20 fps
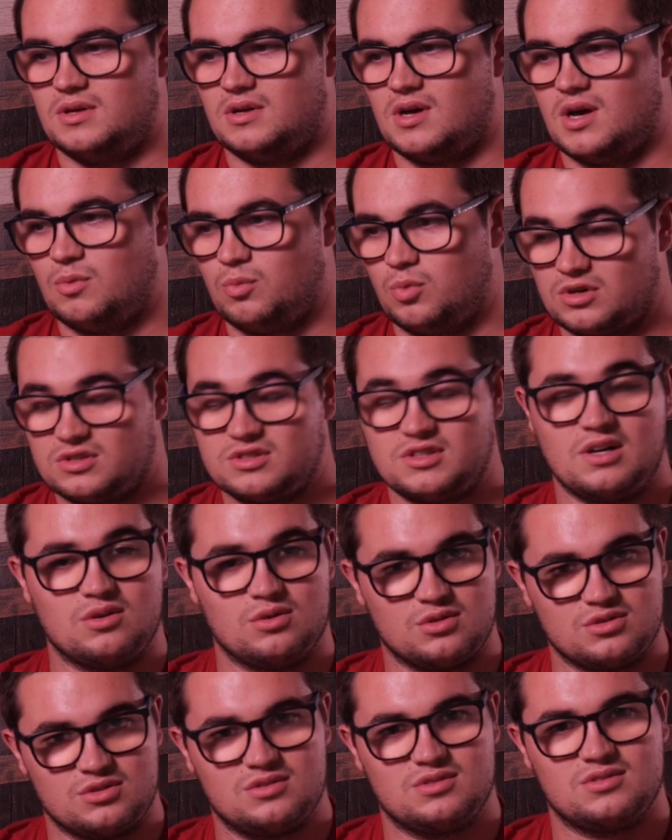I
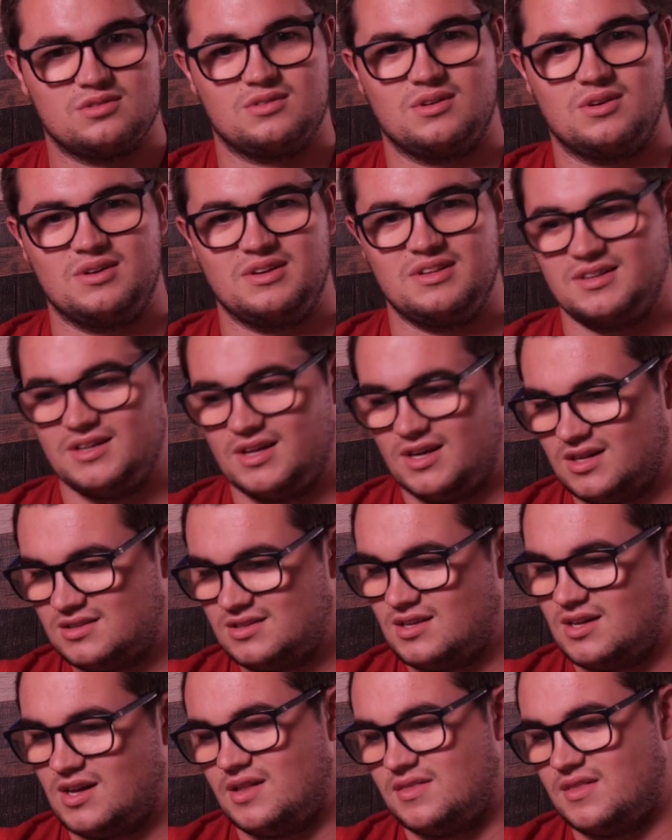worked a lot in
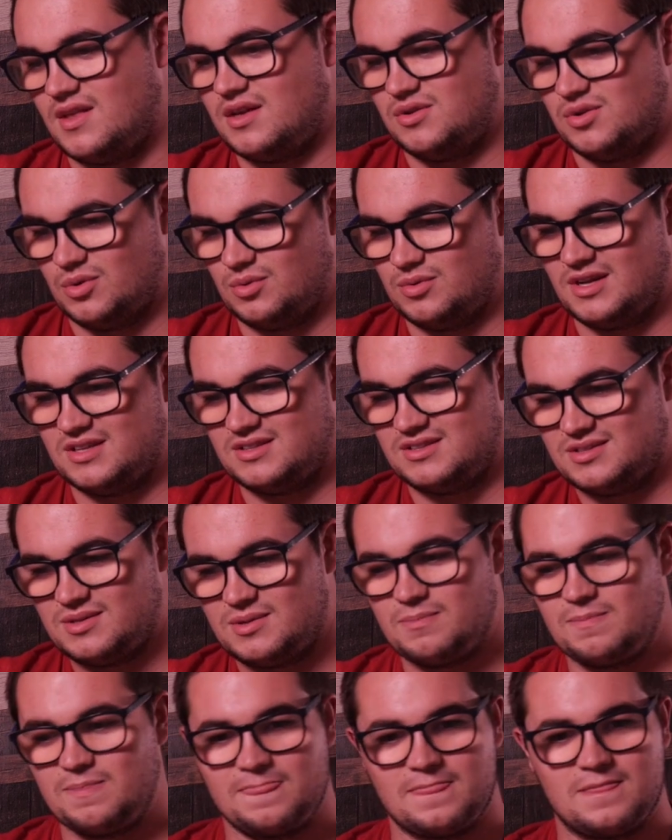that, and I know
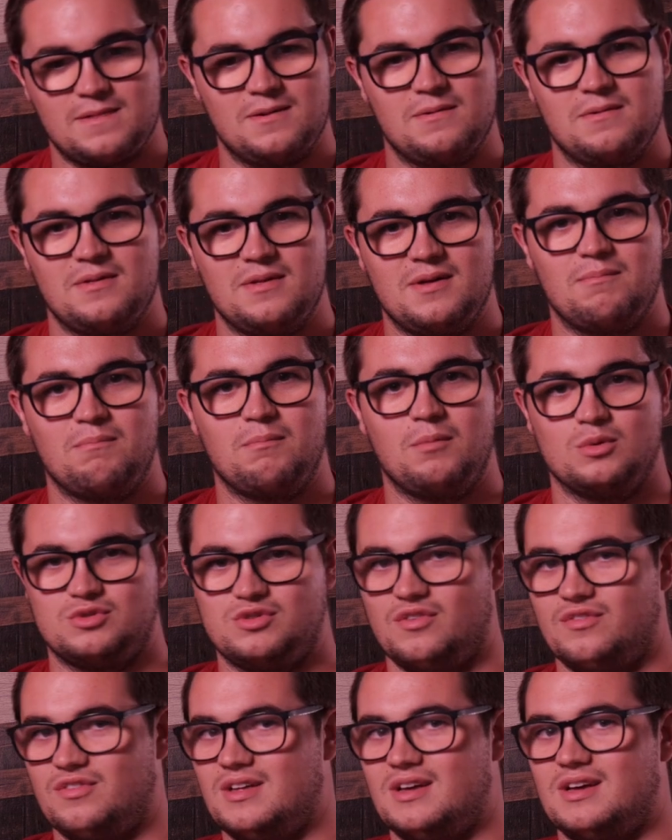that
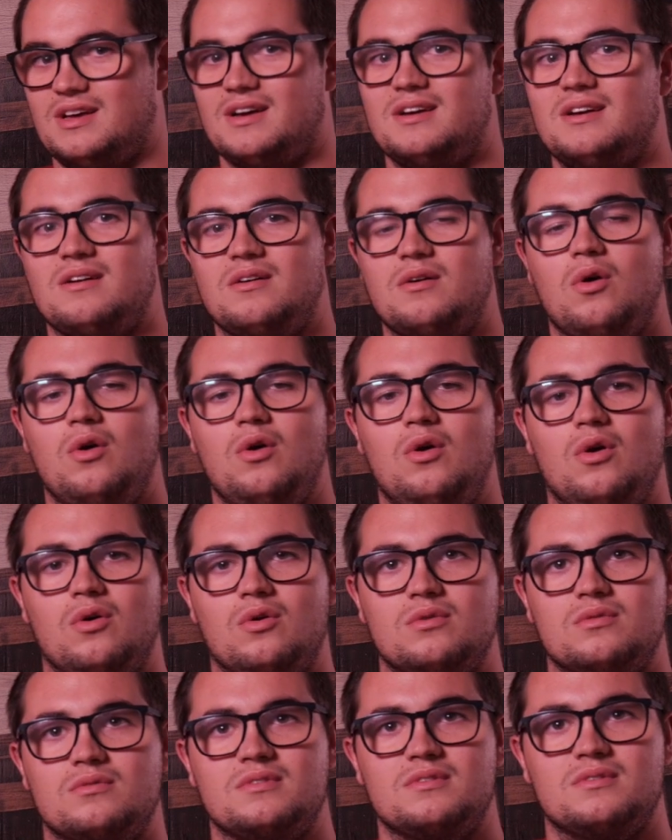most of the
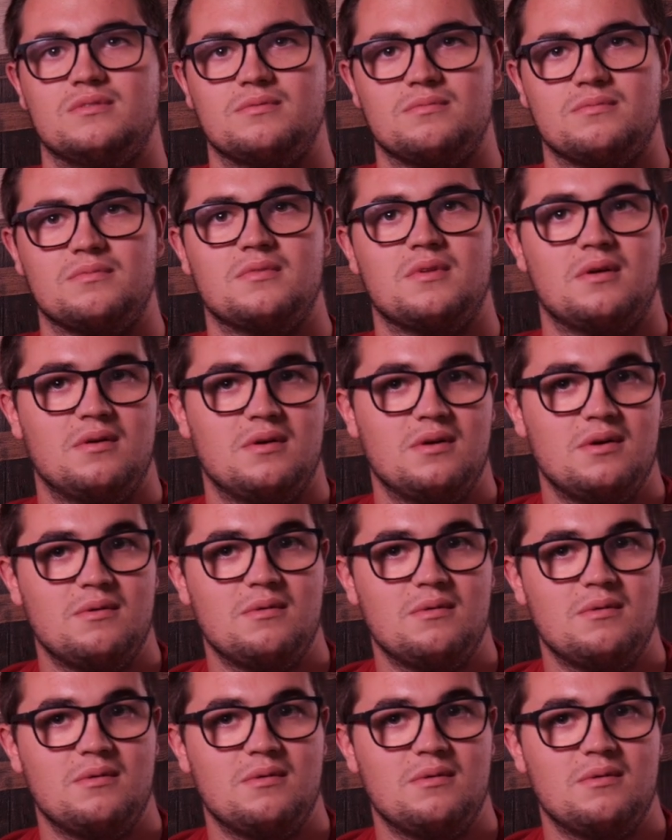long-time